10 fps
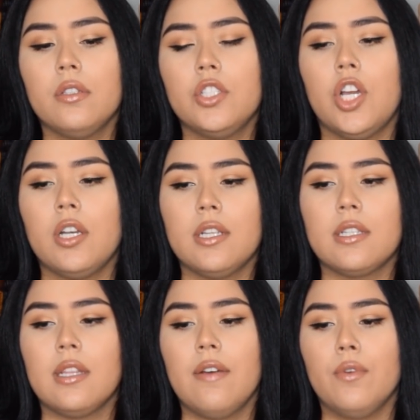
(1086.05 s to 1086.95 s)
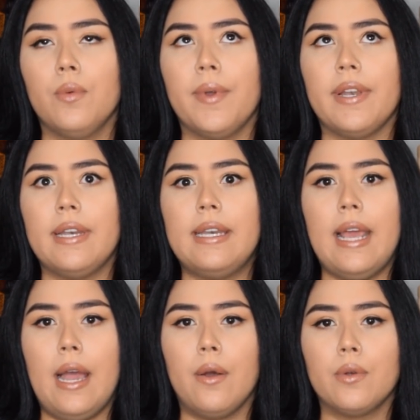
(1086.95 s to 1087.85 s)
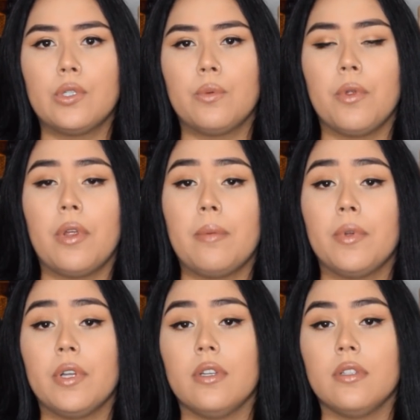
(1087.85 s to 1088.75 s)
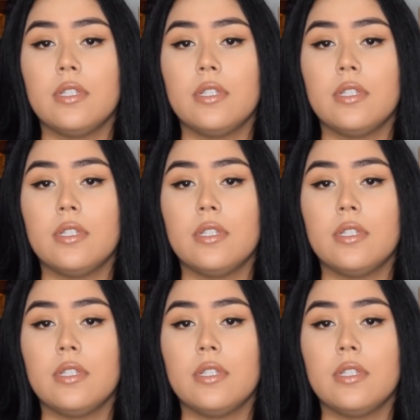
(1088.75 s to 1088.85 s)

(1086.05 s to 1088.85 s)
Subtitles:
jaundice level went down, so we were able to